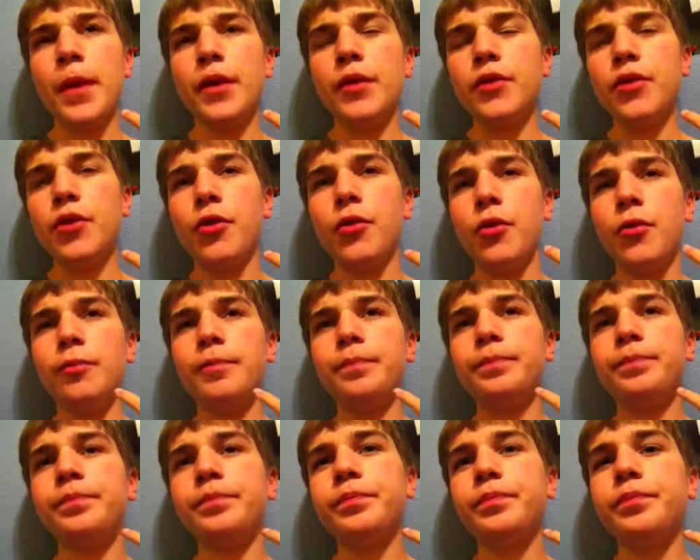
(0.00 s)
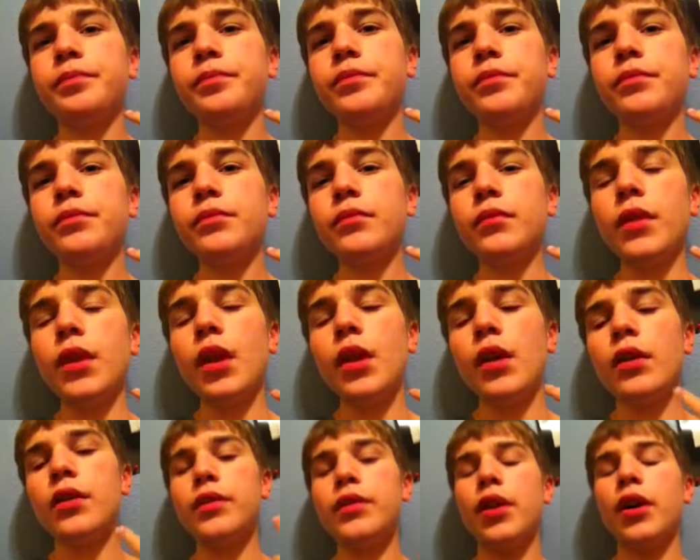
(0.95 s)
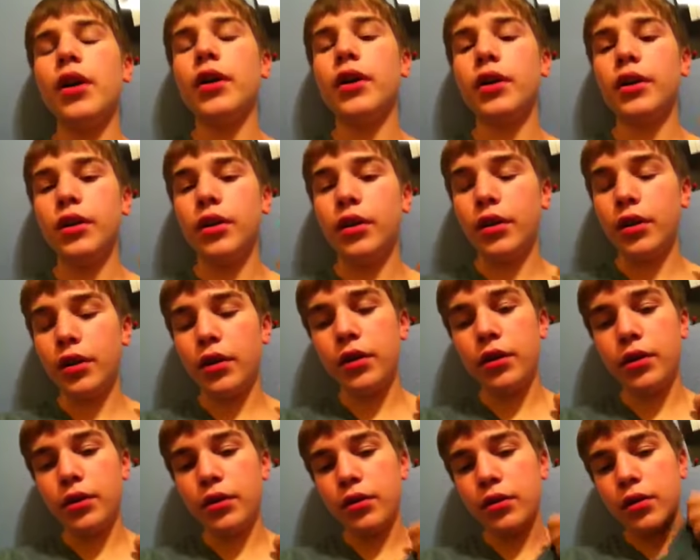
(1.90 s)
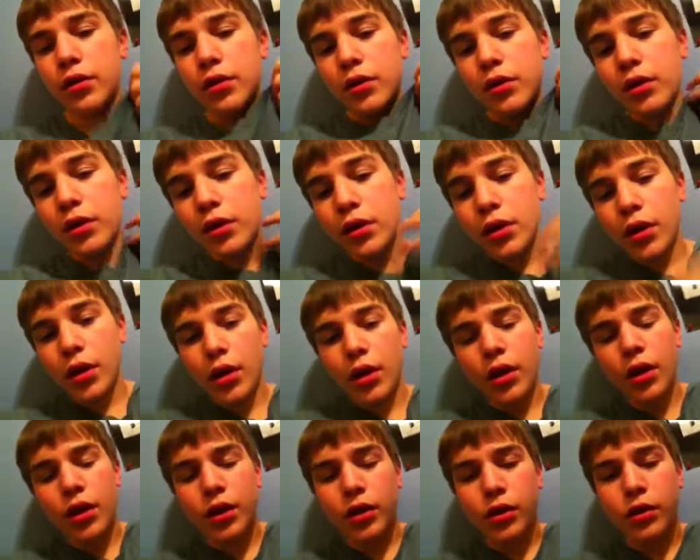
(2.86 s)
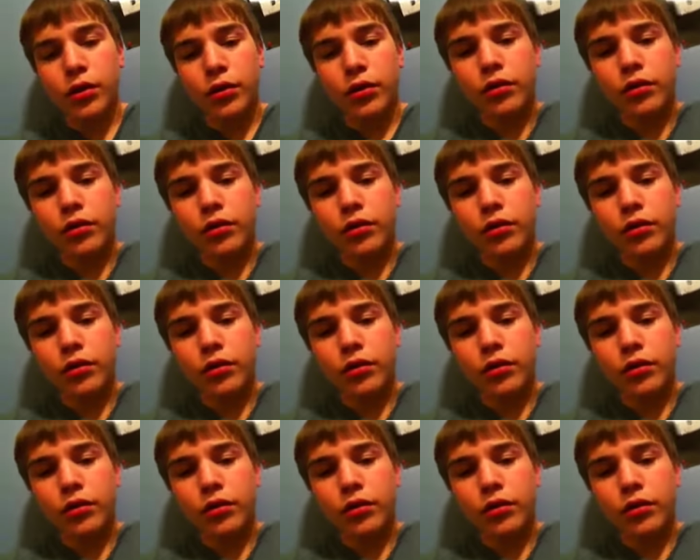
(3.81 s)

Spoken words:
So I was talking to